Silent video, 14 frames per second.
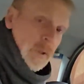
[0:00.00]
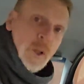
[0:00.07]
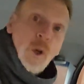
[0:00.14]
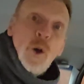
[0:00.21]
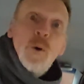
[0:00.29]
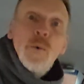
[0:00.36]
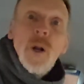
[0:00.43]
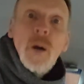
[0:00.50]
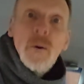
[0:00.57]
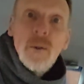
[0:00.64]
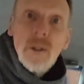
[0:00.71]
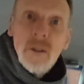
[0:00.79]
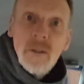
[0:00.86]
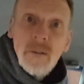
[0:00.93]
who
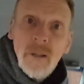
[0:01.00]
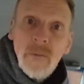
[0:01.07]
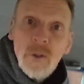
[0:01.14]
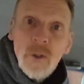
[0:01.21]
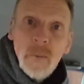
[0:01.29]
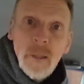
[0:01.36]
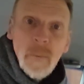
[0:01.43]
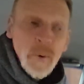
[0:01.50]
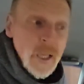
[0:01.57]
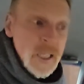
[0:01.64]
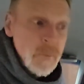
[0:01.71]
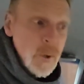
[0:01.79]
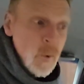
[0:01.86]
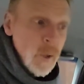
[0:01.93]
knows? If somebody
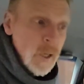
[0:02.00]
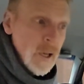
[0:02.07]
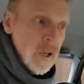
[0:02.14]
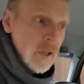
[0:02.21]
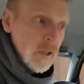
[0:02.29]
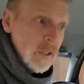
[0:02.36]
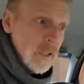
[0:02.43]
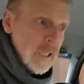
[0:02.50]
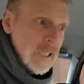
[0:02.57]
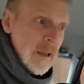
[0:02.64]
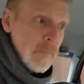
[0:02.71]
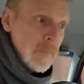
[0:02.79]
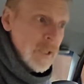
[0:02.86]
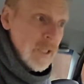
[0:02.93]
brings me one along and it's
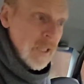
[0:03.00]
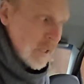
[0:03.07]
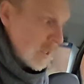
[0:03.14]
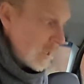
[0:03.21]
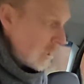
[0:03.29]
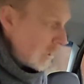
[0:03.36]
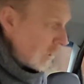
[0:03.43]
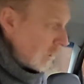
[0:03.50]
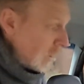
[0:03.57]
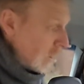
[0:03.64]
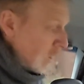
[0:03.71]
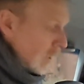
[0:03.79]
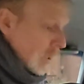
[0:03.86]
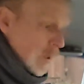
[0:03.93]
empty,
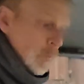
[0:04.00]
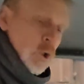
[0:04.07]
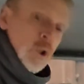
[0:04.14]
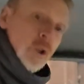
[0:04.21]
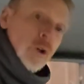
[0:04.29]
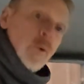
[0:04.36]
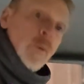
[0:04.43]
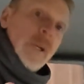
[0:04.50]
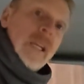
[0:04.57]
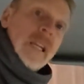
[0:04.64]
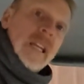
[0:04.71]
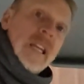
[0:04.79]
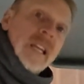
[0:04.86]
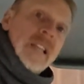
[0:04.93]
I'm sure we can
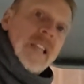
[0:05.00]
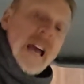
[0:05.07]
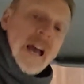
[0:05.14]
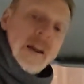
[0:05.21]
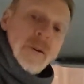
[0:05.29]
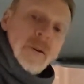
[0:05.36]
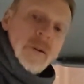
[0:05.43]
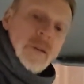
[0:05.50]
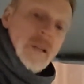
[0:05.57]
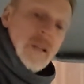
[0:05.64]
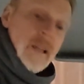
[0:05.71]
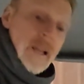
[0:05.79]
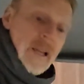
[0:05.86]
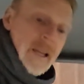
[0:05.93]
kit it out
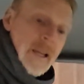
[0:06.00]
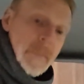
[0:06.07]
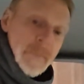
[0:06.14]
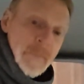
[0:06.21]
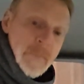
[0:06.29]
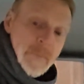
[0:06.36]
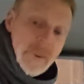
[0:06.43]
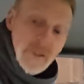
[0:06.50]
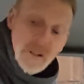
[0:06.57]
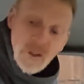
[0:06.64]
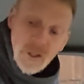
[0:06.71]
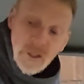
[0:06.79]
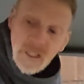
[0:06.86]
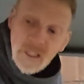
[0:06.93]

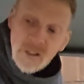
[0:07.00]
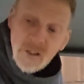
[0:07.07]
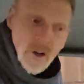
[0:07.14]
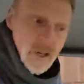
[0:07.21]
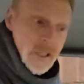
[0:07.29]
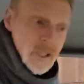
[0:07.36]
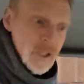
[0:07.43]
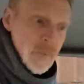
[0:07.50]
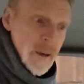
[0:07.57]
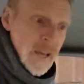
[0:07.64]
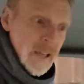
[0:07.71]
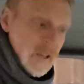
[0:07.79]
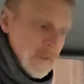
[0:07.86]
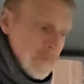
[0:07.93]
to this kind of
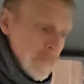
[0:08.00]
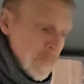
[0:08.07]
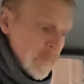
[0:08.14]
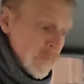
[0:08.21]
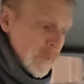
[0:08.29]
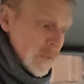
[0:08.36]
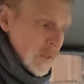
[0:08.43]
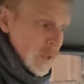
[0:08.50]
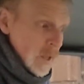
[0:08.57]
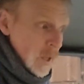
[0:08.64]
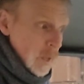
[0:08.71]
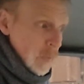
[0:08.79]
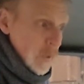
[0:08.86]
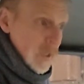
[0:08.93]
spec.
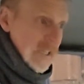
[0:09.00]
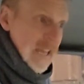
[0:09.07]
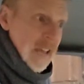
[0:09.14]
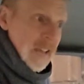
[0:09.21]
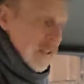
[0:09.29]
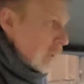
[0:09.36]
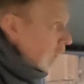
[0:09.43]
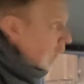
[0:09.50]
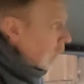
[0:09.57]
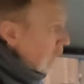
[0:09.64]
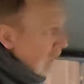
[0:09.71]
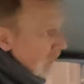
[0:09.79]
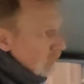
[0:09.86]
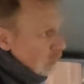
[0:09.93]
But yeah,
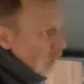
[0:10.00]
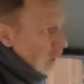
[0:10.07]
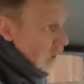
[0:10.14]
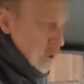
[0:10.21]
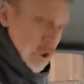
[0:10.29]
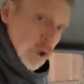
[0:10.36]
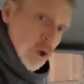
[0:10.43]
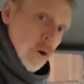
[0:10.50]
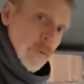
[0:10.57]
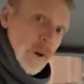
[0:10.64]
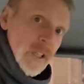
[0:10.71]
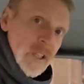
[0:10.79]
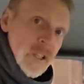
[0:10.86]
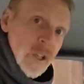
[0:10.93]
as regards to
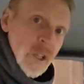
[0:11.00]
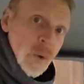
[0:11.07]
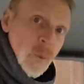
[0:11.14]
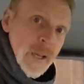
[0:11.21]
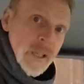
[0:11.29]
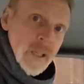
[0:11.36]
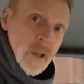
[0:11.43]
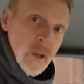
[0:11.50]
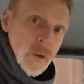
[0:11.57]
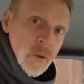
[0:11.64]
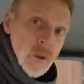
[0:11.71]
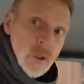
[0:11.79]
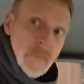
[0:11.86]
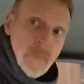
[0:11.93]
coverings on the
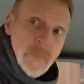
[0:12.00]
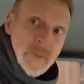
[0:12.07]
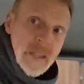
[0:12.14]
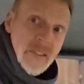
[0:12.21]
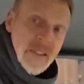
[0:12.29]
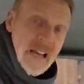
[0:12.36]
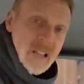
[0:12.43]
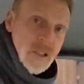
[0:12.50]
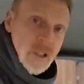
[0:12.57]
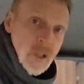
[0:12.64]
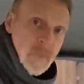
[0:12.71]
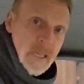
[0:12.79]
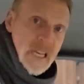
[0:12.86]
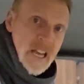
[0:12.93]
windows, that's going
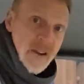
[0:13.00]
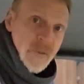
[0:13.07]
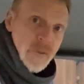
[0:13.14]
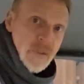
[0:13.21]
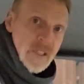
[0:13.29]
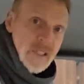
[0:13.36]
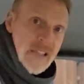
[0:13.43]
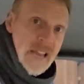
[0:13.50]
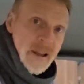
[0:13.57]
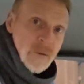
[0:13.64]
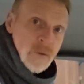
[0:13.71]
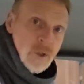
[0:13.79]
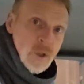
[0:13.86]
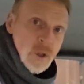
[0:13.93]
to be left
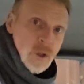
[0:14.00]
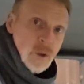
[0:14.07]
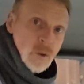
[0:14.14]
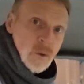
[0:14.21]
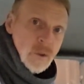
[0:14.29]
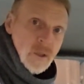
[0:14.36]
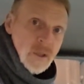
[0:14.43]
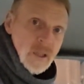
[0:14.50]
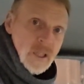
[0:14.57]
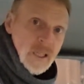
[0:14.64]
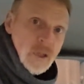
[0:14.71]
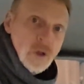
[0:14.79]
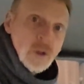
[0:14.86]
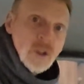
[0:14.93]
down to the
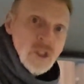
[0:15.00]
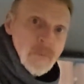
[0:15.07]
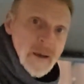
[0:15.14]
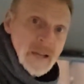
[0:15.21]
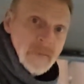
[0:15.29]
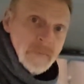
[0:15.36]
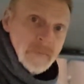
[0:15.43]
customer,